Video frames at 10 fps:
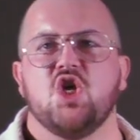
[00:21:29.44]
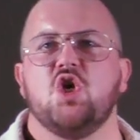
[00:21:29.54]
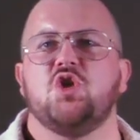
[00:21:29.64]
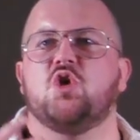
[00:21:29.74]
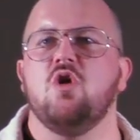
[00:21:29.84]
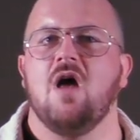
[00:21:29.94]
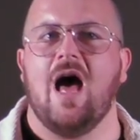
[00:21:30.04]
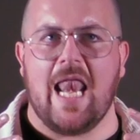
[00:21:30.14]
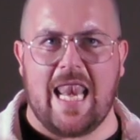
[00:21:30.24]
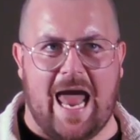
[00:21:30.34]
You do
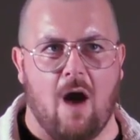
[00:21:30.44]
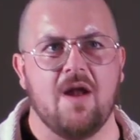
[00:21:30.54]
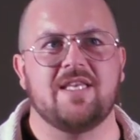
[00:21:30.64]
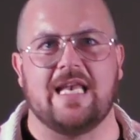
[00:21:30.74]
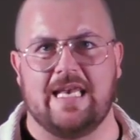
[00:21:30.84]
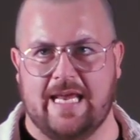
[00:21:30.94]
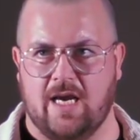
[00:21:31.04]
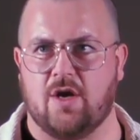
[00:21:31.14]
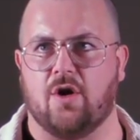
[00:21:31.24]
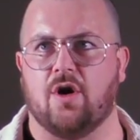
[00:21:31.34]
not allow it to
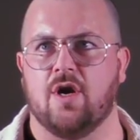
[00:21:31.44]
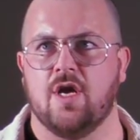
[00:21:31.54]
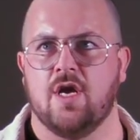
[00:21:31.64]
linger.